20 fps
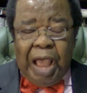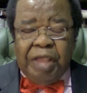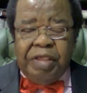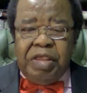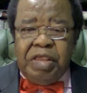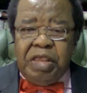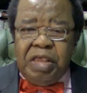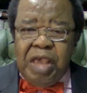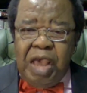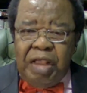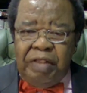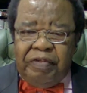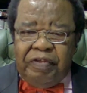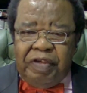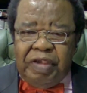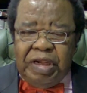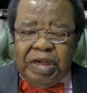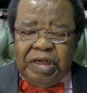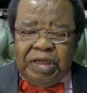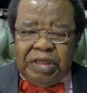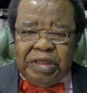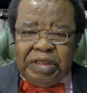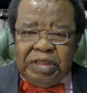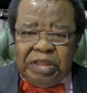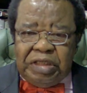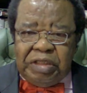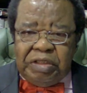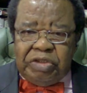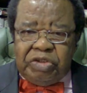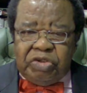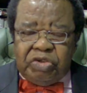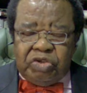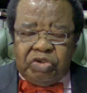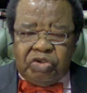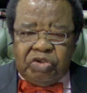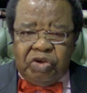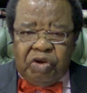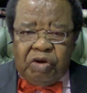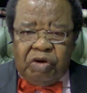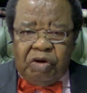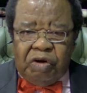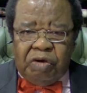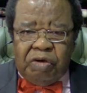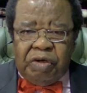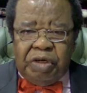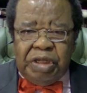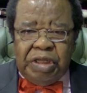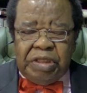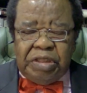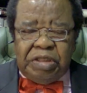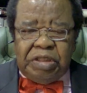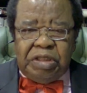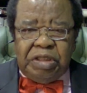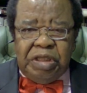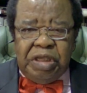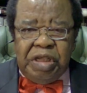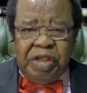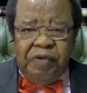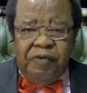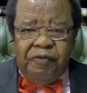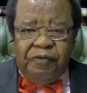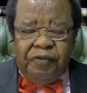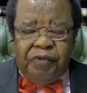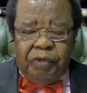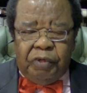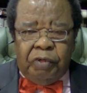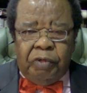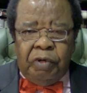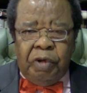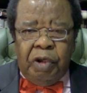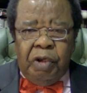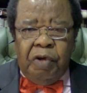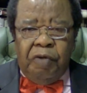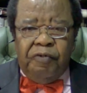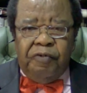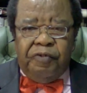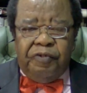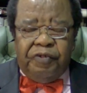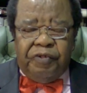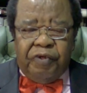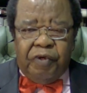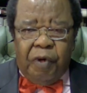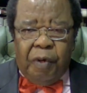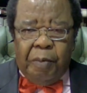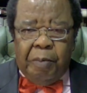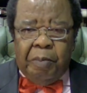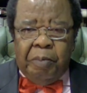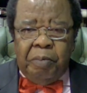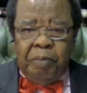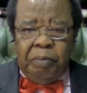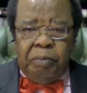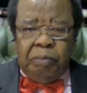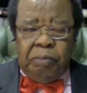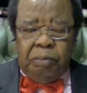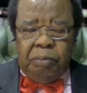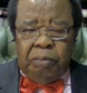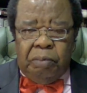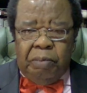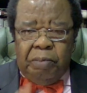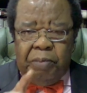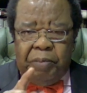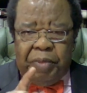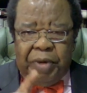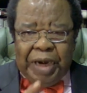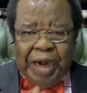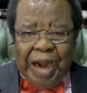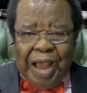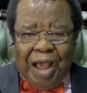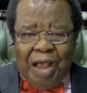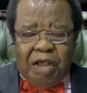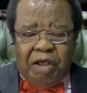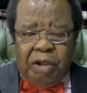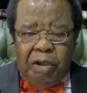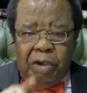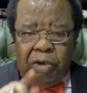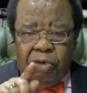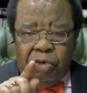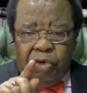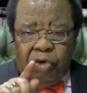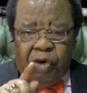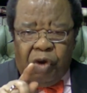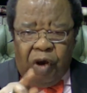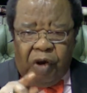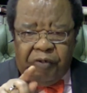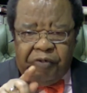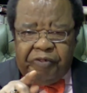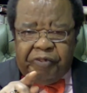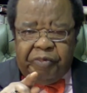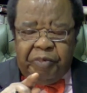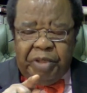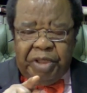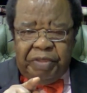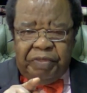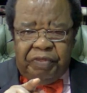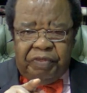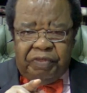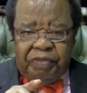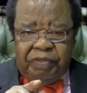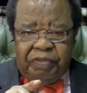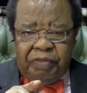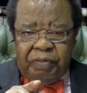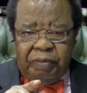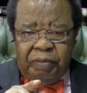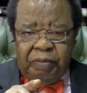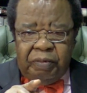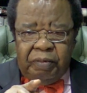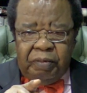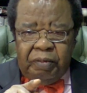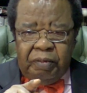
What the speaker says: And and yet he didn't tolerate evil from black governments,